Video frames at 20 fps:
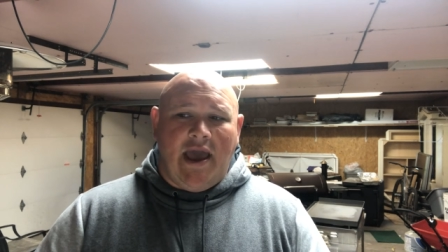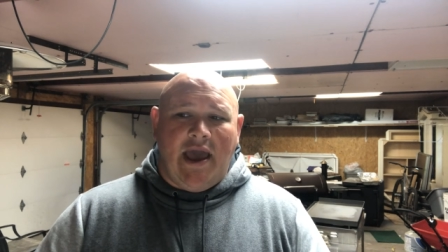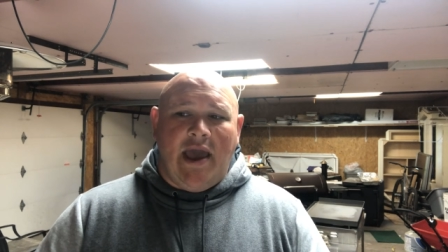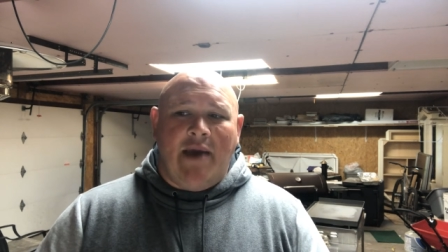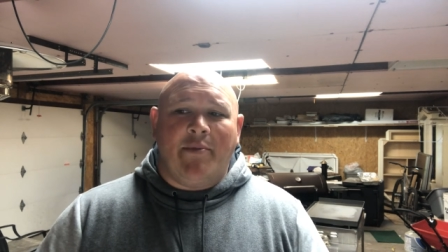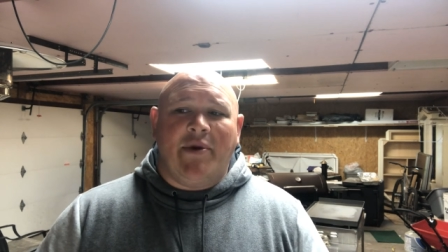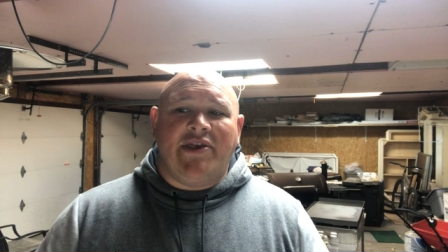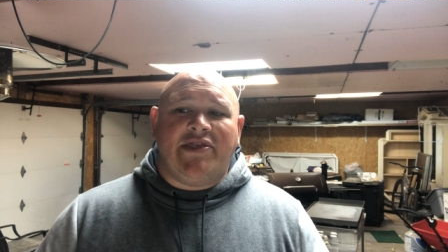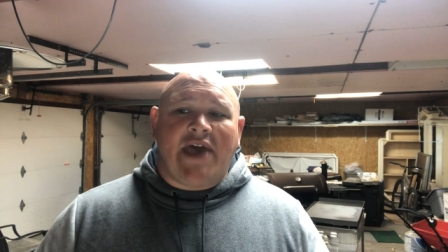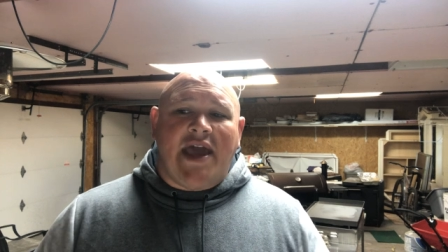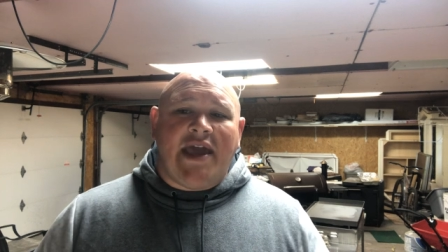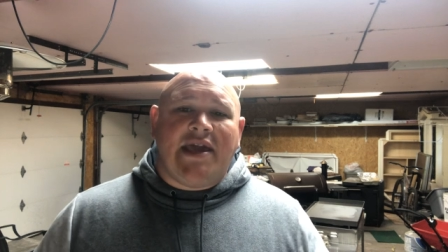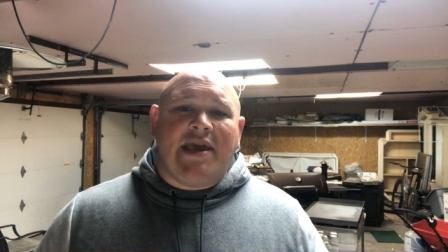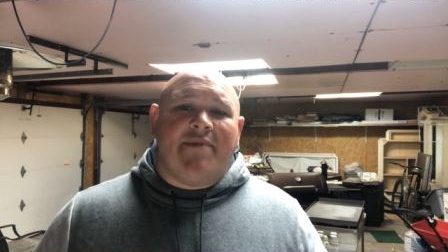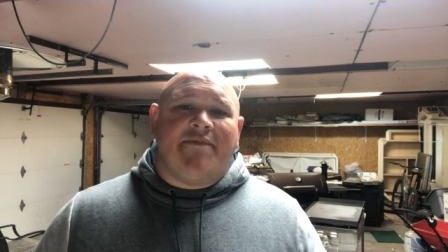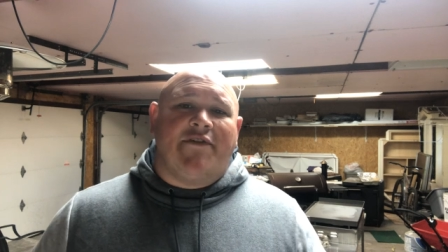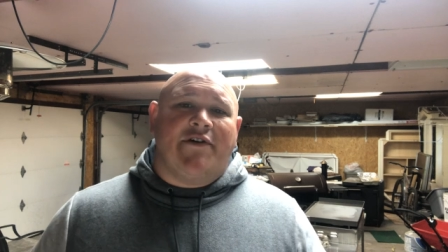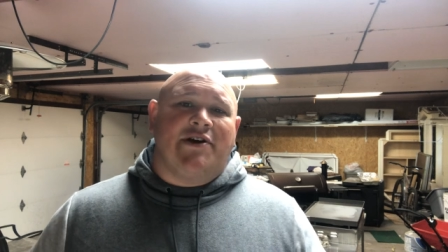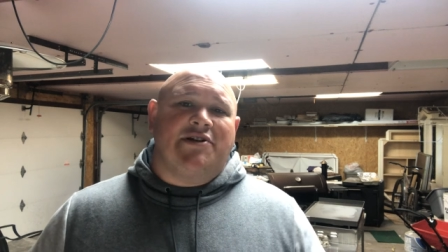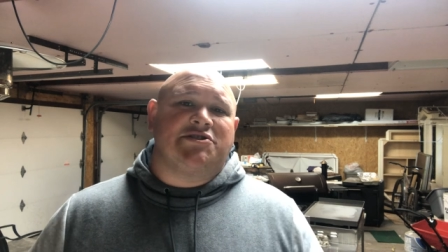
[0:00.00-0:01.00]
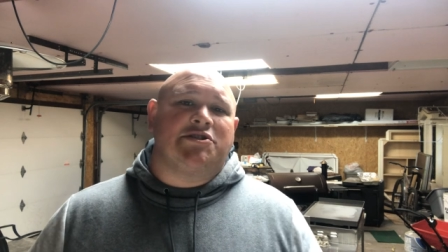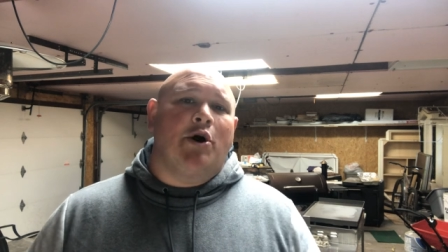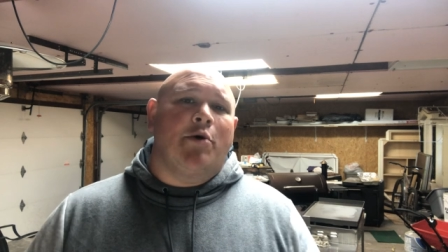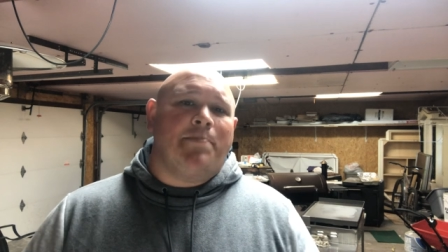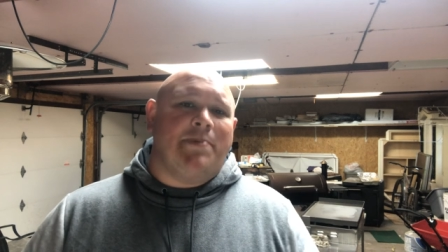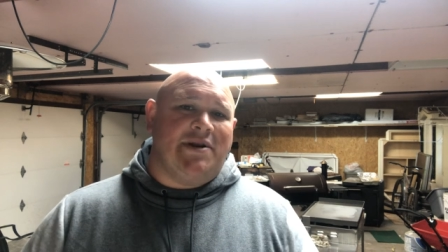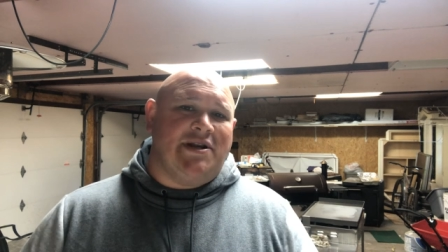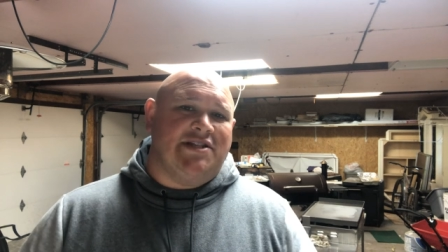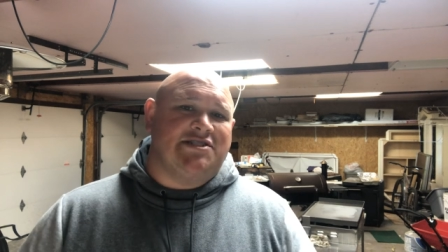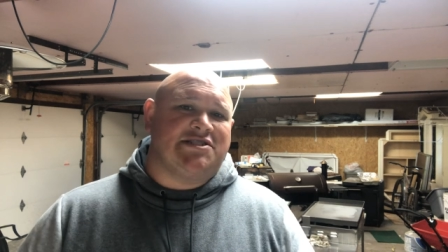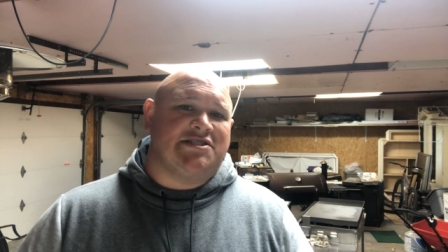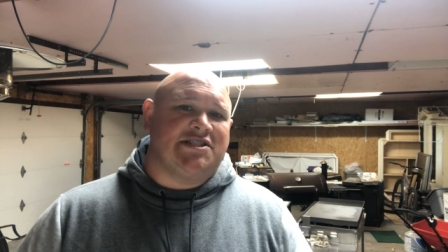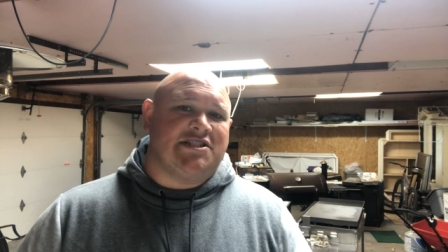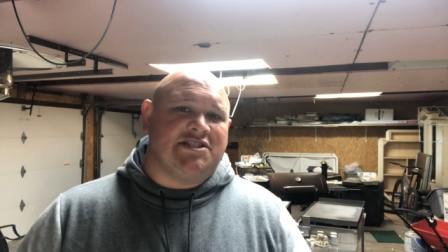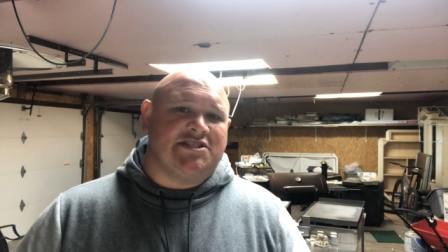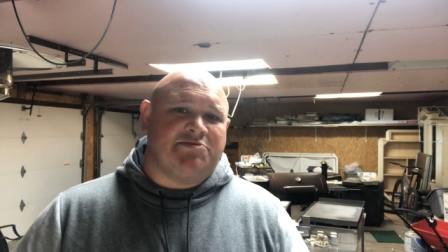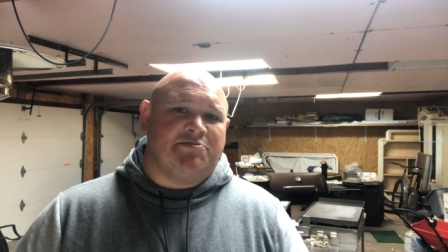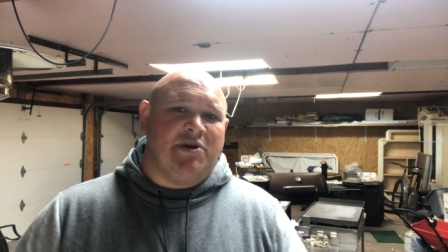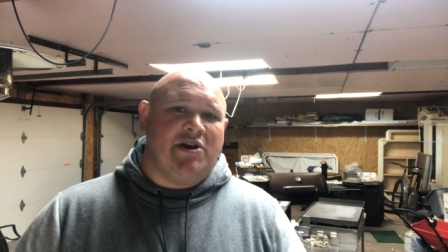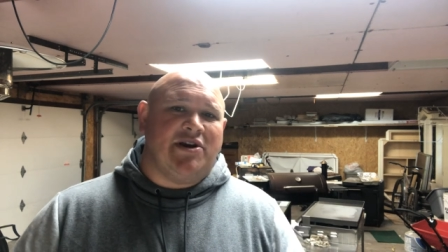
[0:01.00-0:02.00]
And we thank him for his openness to the
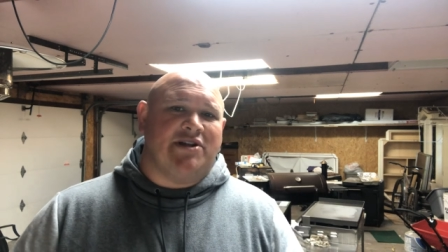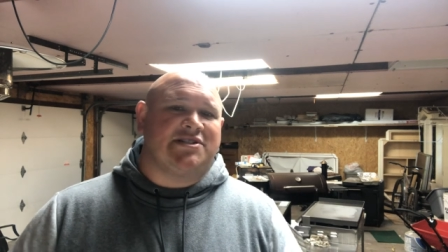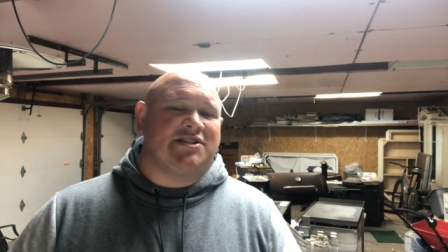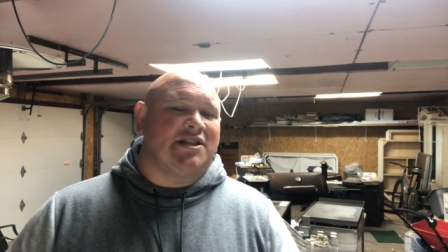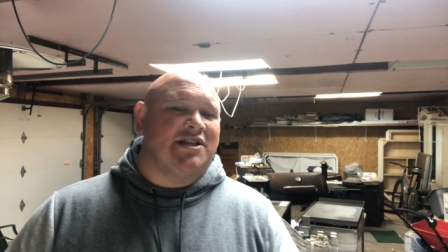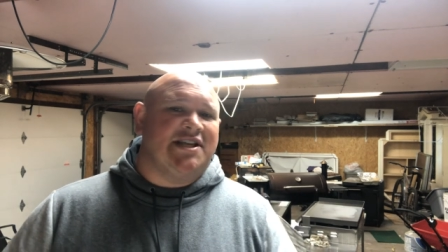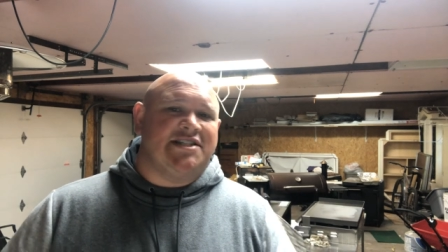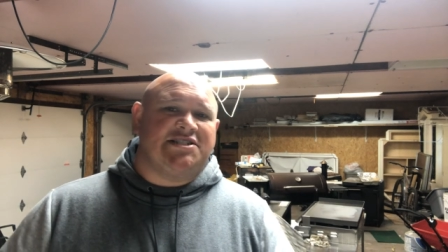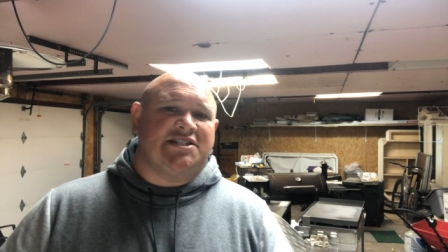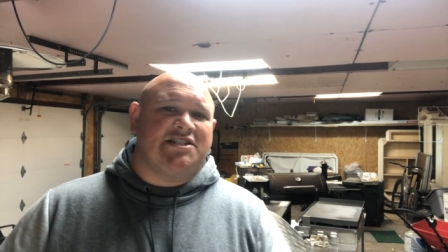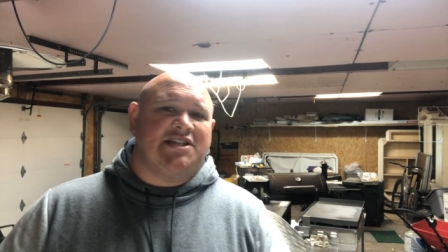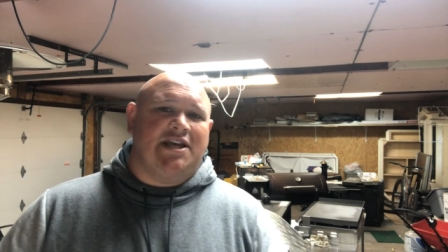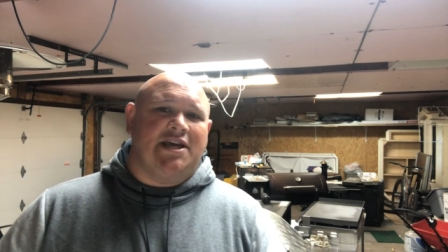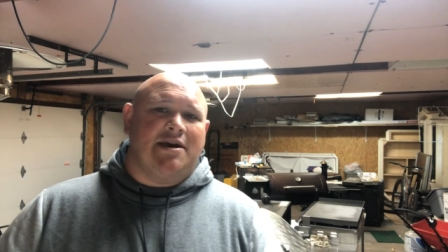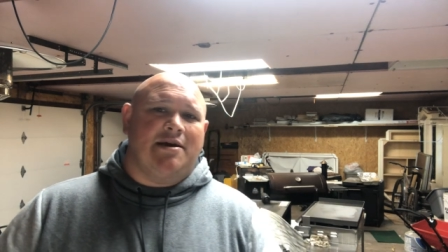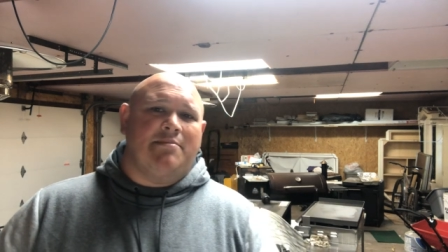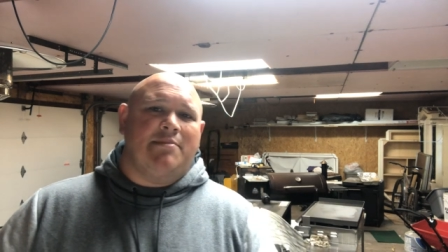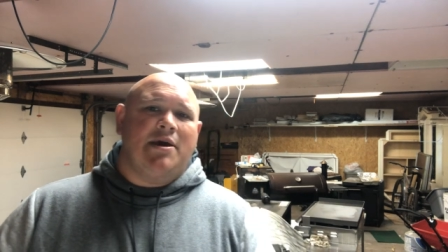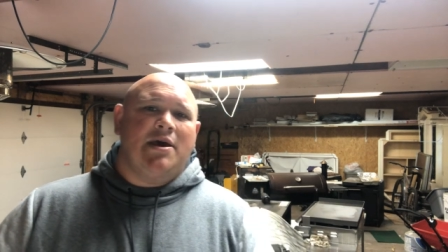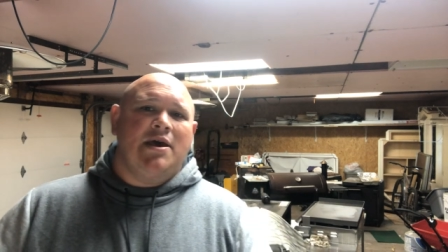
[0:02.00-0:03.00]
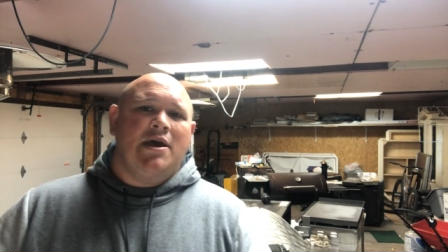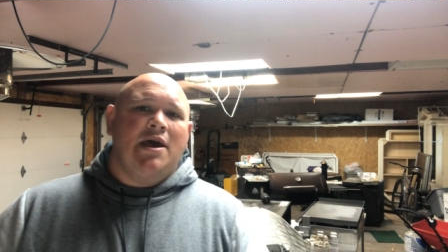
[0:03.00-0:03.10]
Spirit to listen to him